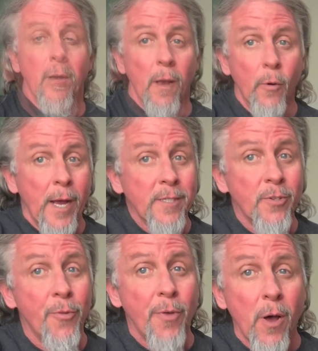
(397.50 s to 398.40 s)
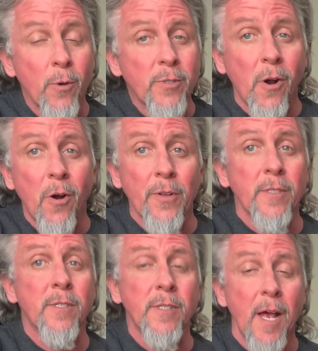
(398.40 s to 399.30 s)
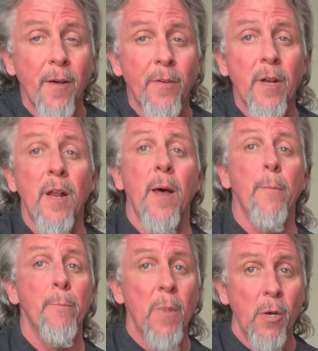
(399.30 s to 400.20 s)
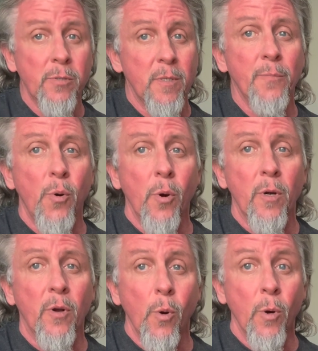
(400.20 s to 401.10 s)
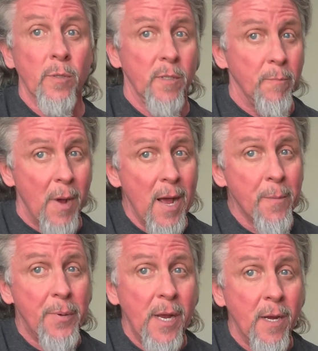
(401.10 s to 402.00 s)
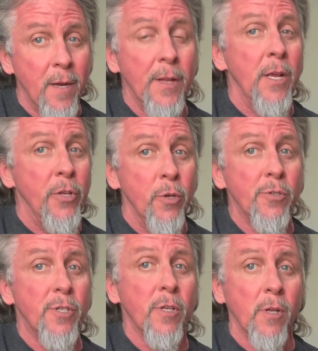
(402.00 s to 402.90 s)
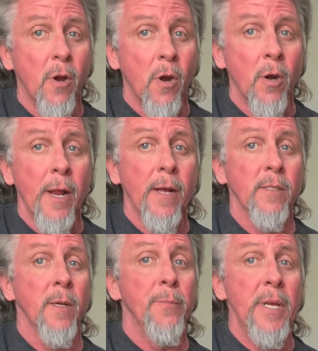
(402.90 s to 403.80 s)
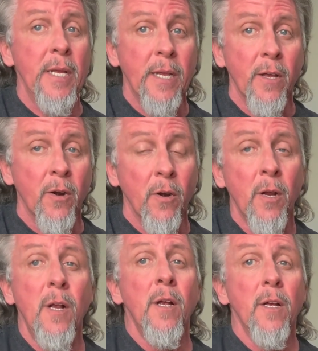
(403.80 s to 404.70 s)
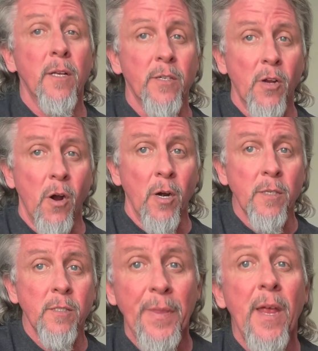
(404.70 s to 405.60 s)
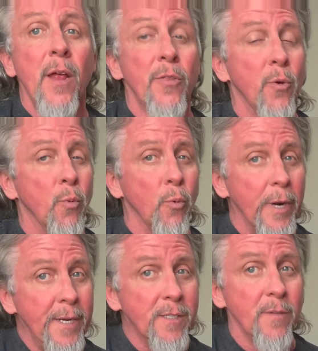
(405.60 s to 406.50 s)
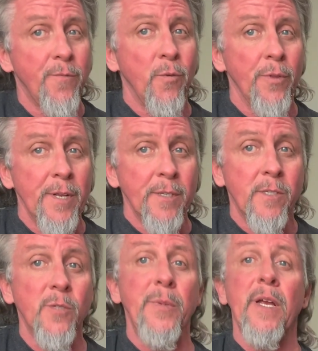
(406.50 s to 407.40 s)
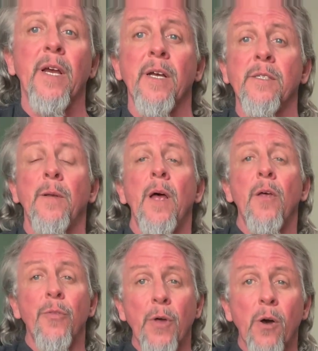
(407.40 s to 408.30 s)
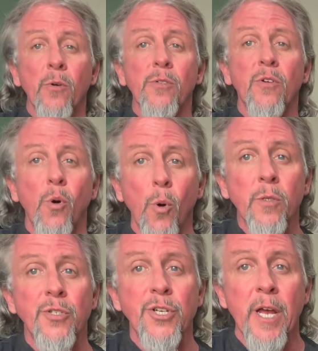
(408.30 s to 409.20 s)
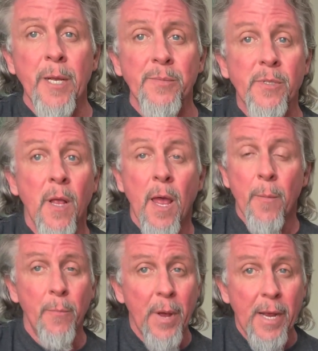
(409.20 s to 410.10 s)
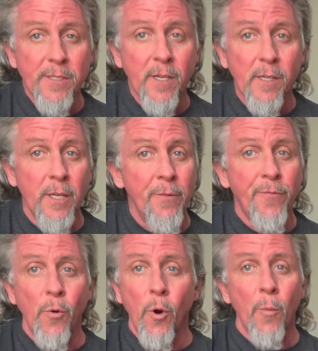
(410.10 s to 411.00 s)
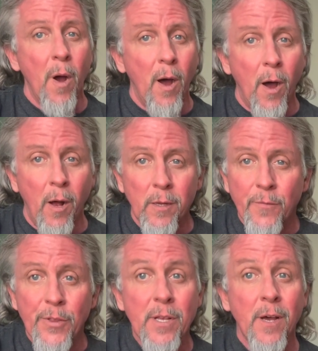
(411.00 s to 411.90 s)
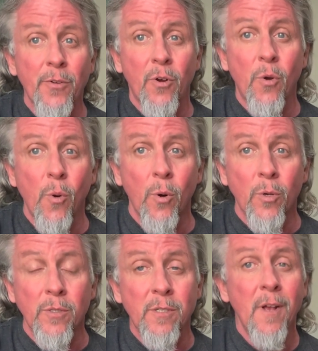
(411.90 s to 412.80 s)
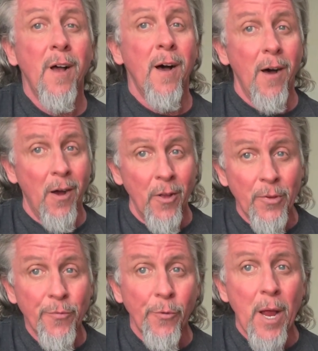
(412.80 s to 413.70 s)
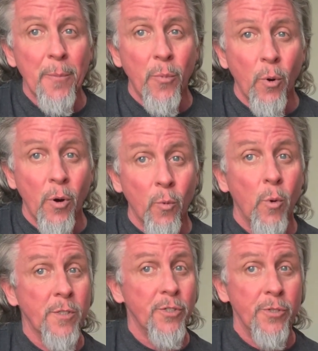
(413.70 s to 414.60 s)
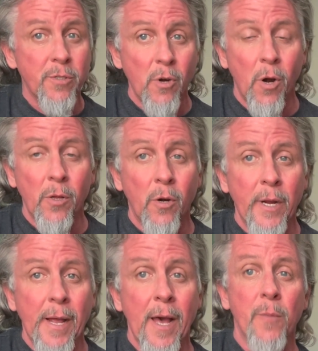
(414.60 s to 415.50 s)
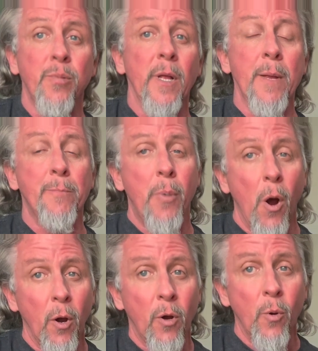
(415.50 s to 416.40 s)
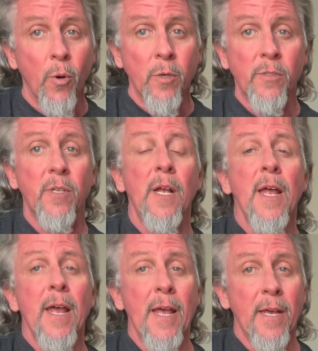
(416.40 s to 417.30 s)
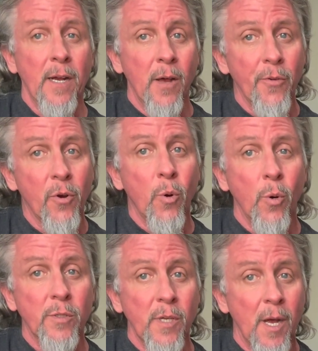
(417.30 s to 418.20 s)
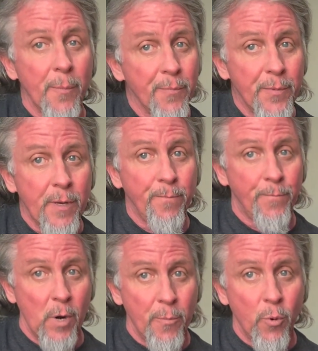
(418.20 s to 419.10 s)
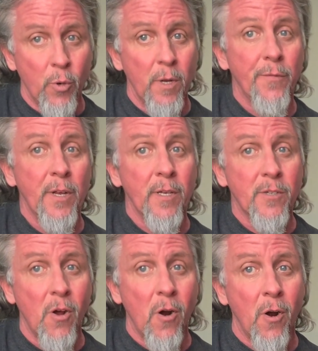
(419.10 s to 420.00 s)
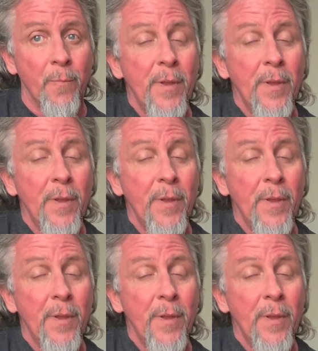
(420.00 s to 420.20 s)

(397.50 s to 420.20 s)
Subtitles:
Okay, so those are the 7 most important chords, in my opinion, that you should learn as a beginner guitarist. The reason for this is because those chord shapes basically form all of the other chords on the fretboard. Once you start learning how to play bar chords and other chords up the fretboard of the guitar,